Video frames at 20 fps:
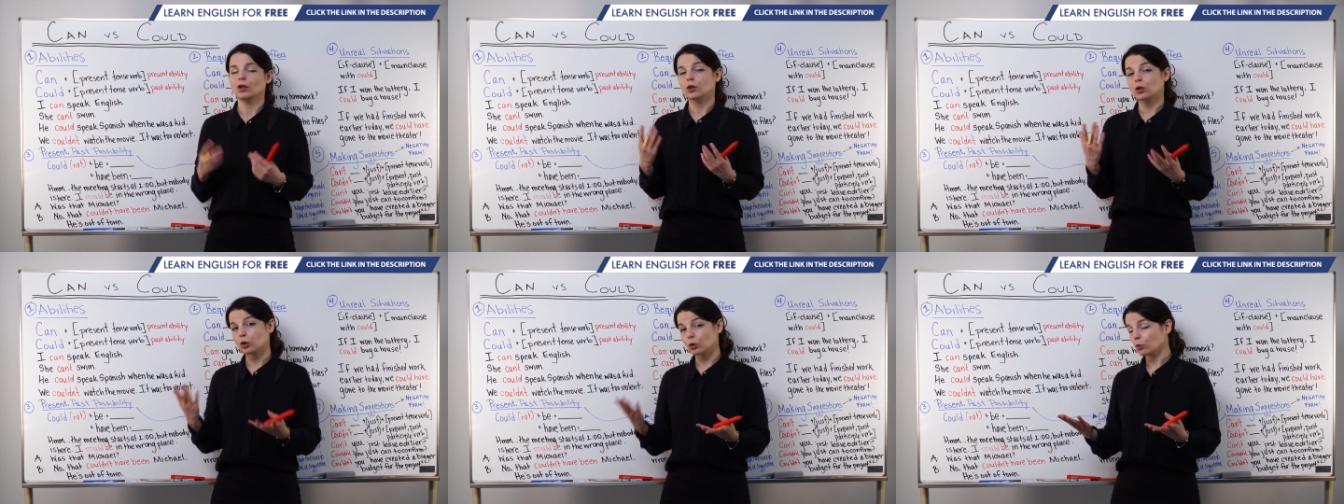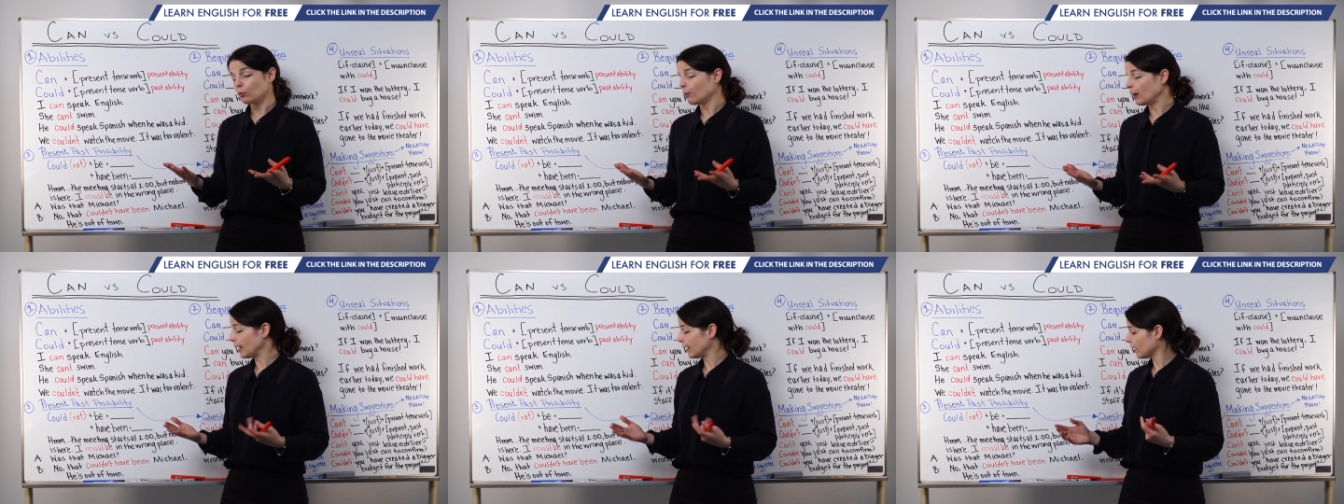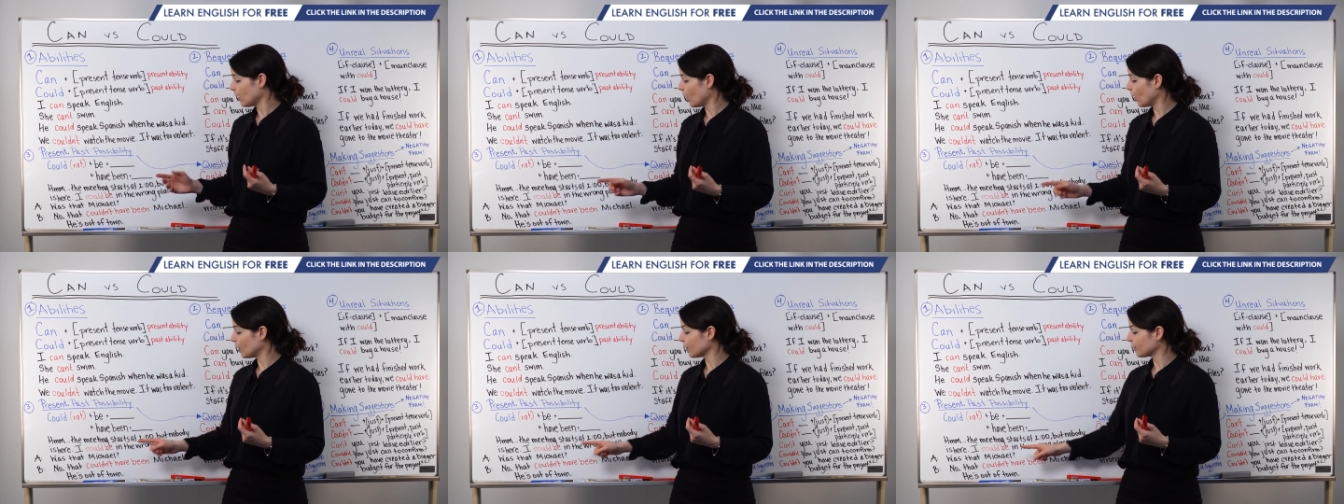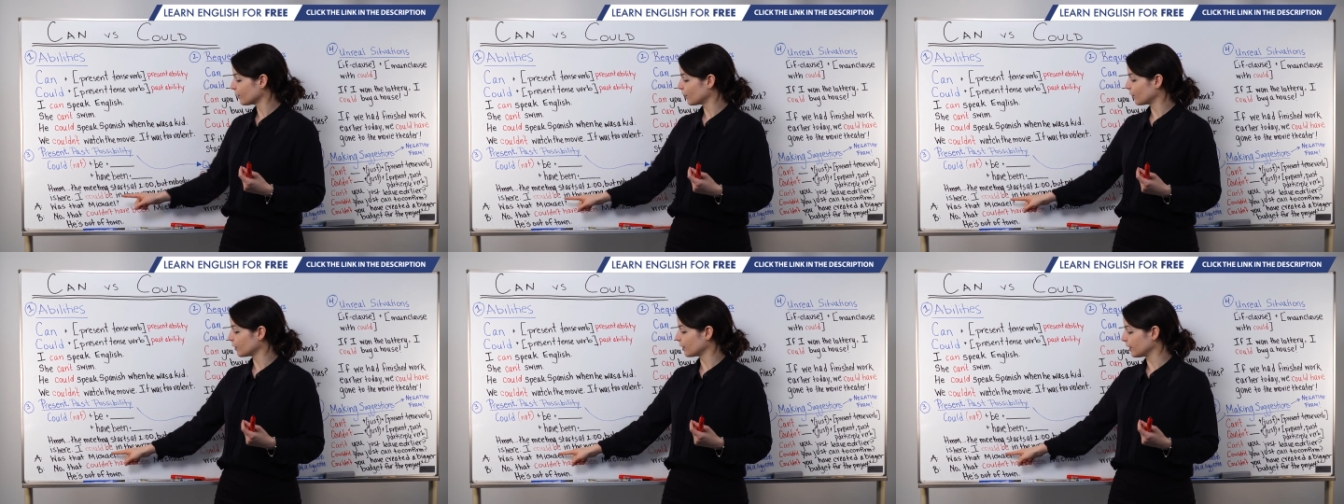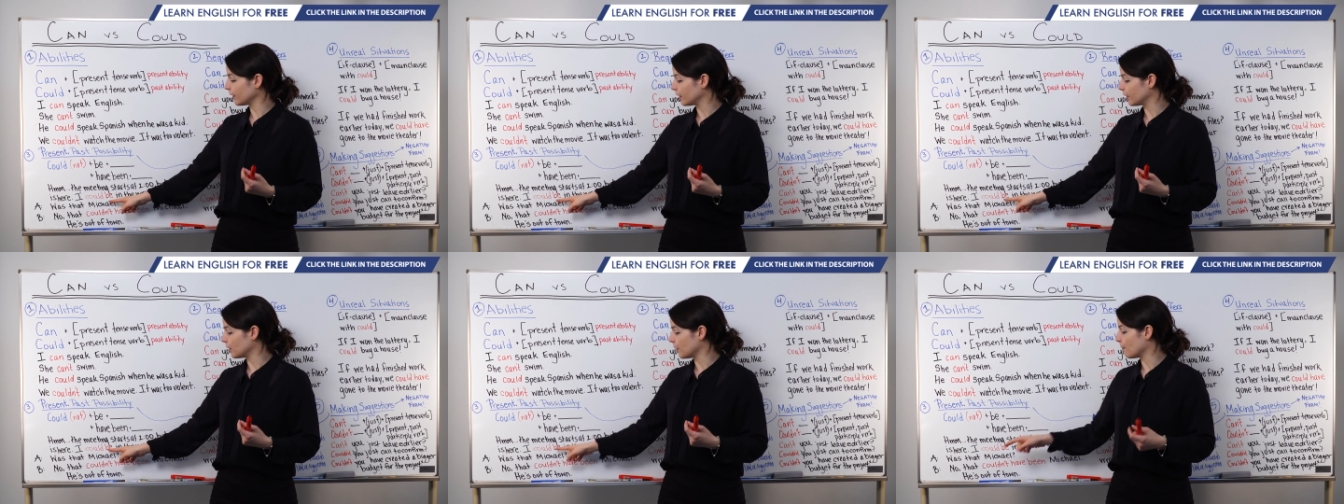You might also
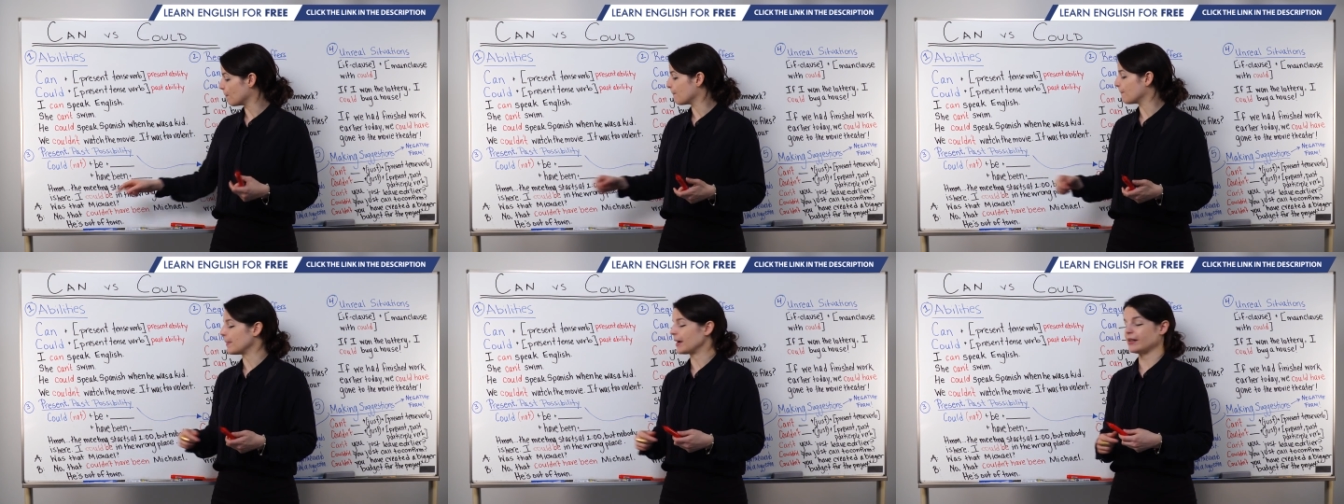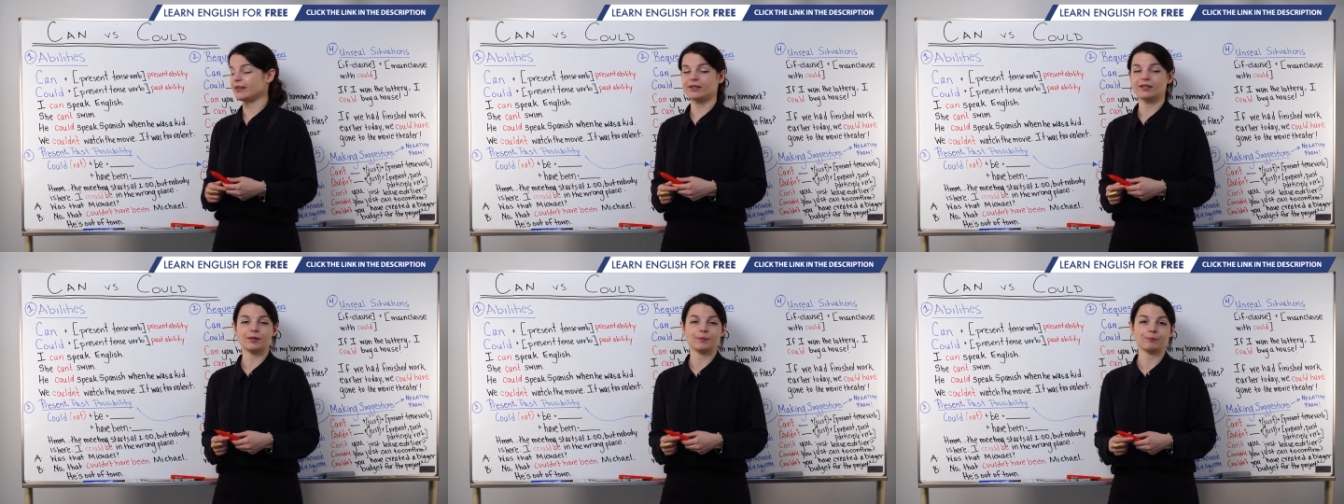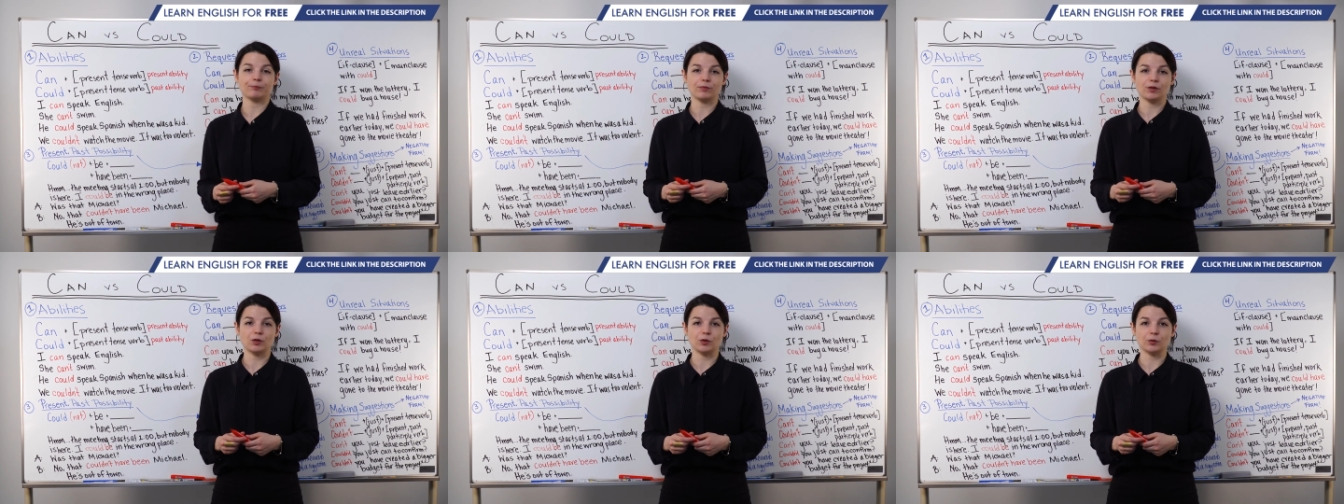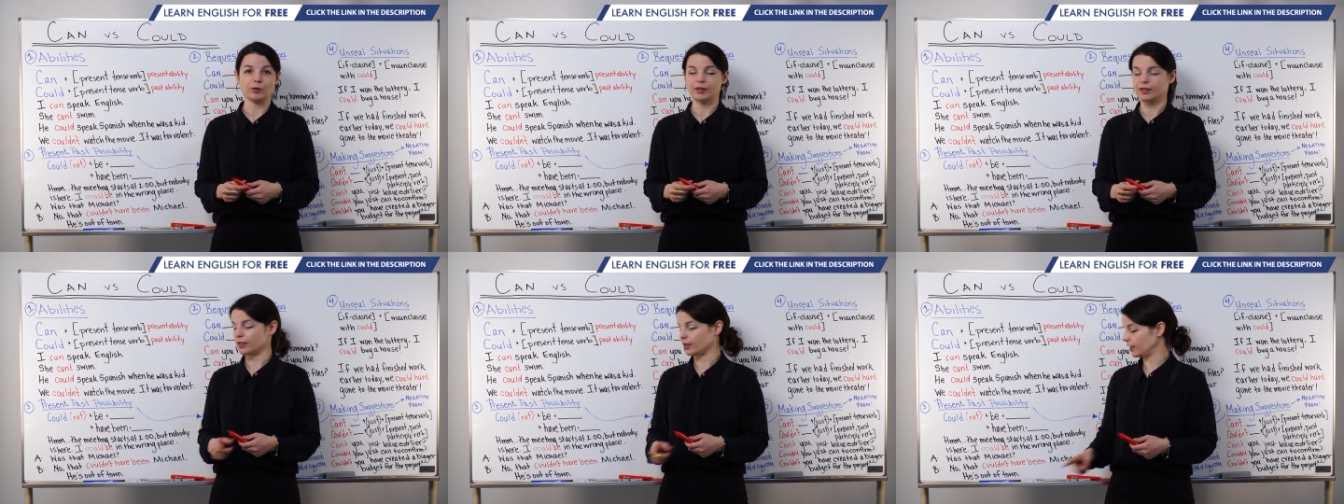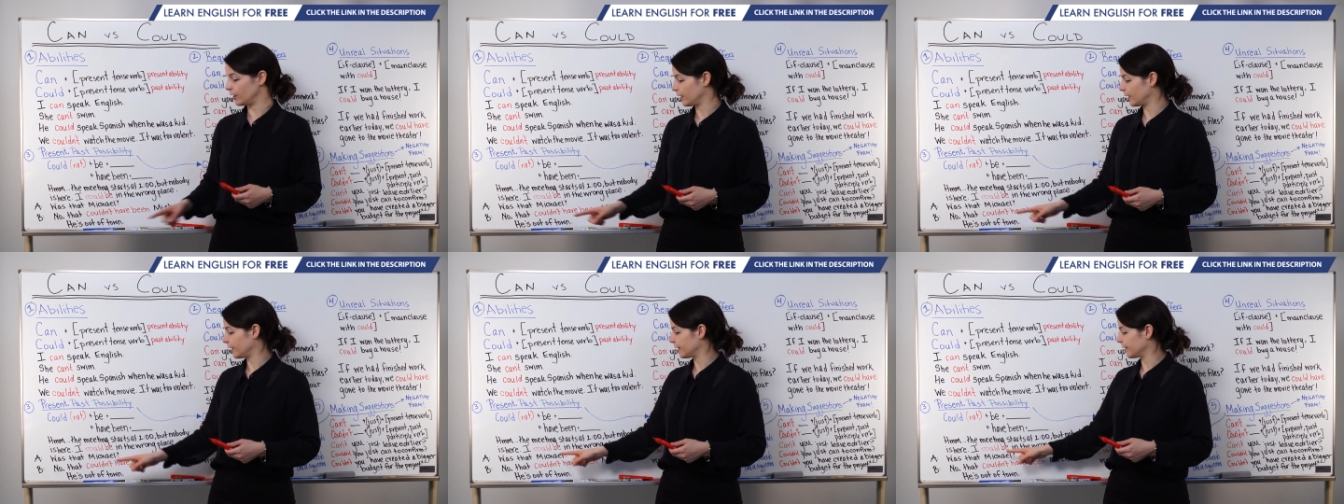hear might used
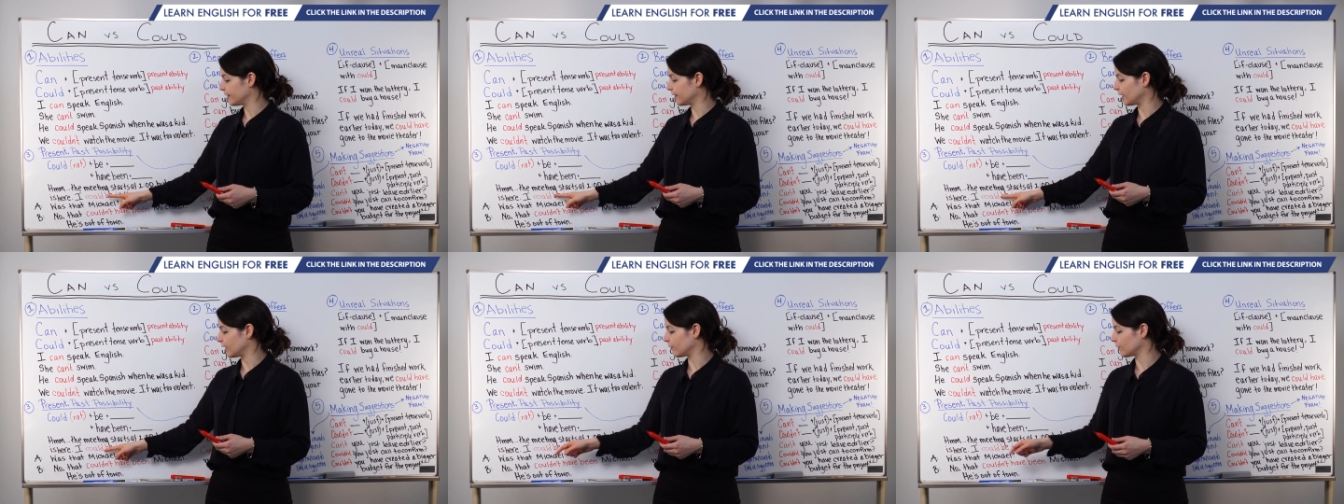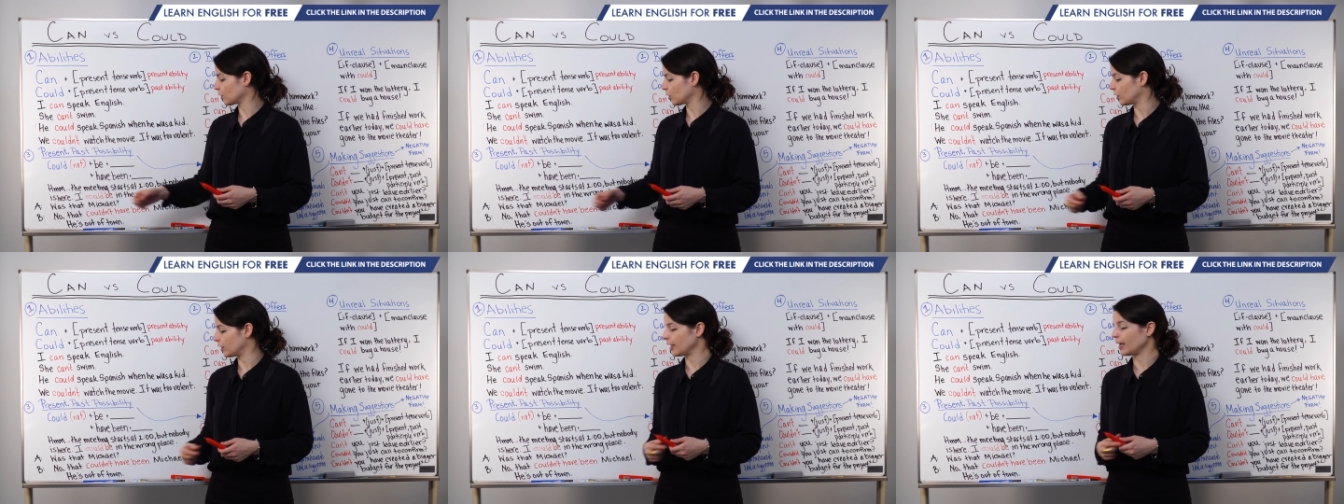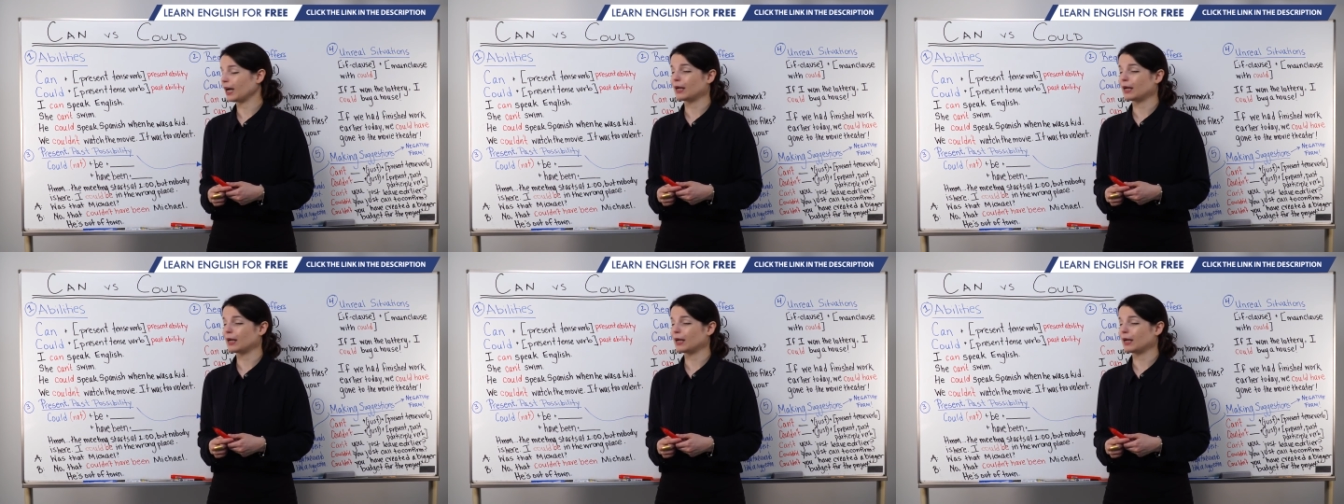here instead of could.